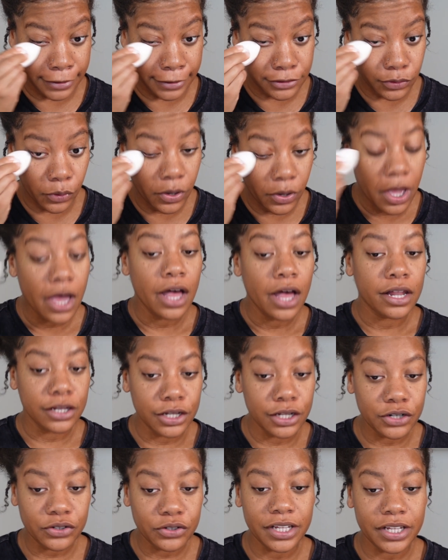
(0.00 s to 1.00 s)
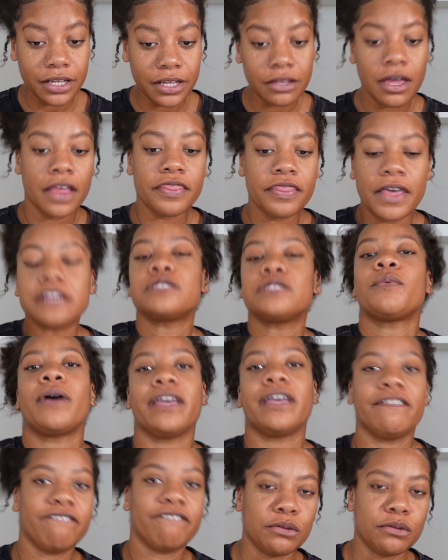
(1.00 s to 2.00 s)
So literally, that's why
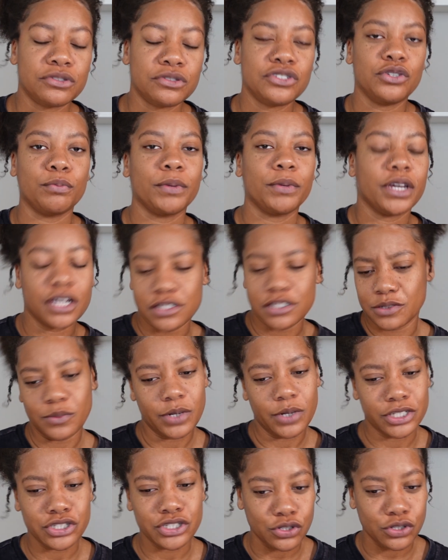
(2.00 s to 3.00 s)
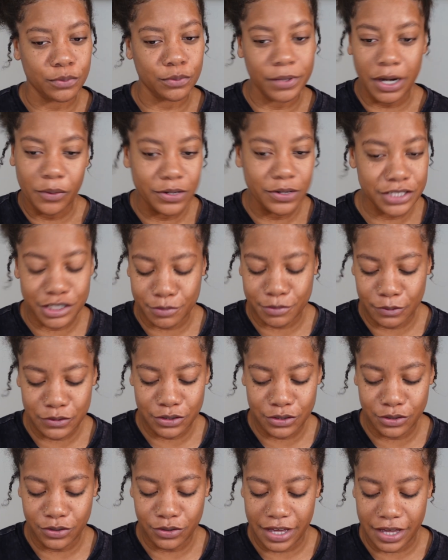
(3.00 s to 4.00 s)
it felt stupid, because it was stupid. I wasn't
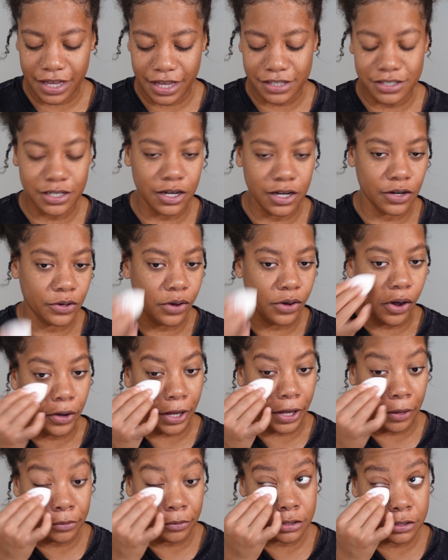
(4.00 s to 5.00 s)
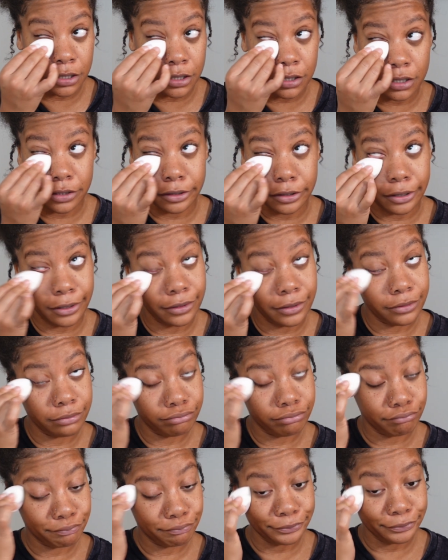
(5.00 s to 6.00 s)
supposed to do that. So, okay, we're just gonna like,
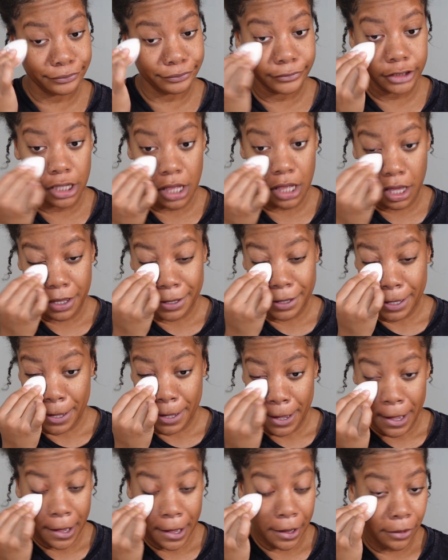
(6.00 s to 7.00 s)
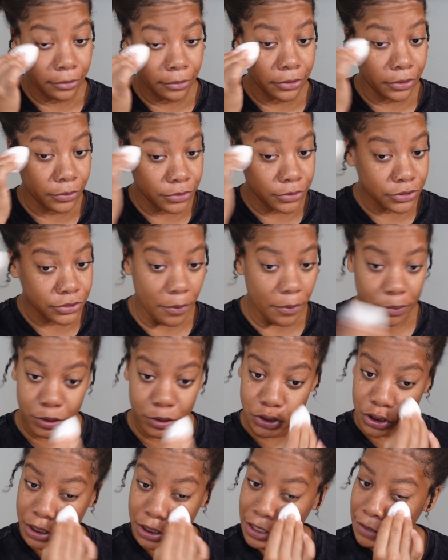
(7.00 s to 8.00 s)
I don't know, we're just gonna
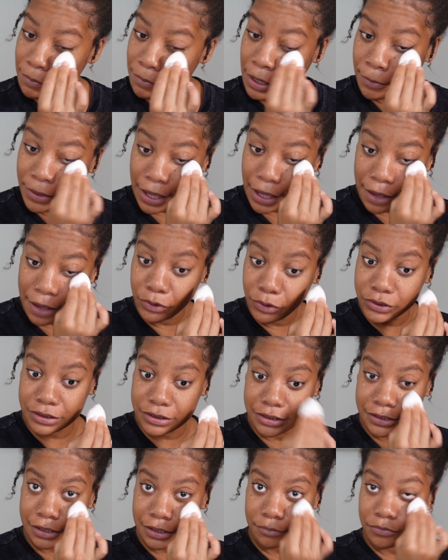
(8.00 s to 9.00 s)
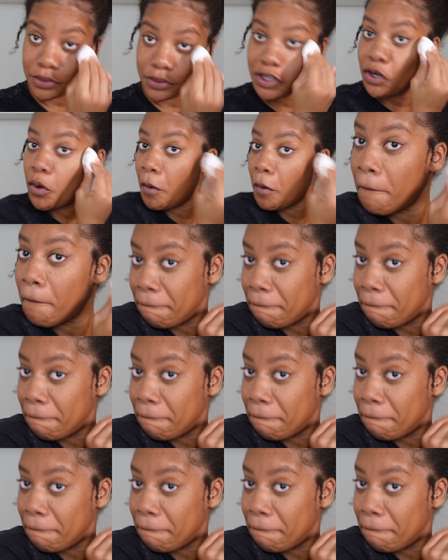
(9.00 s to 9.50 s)
push it in. Maybe I'm onto something.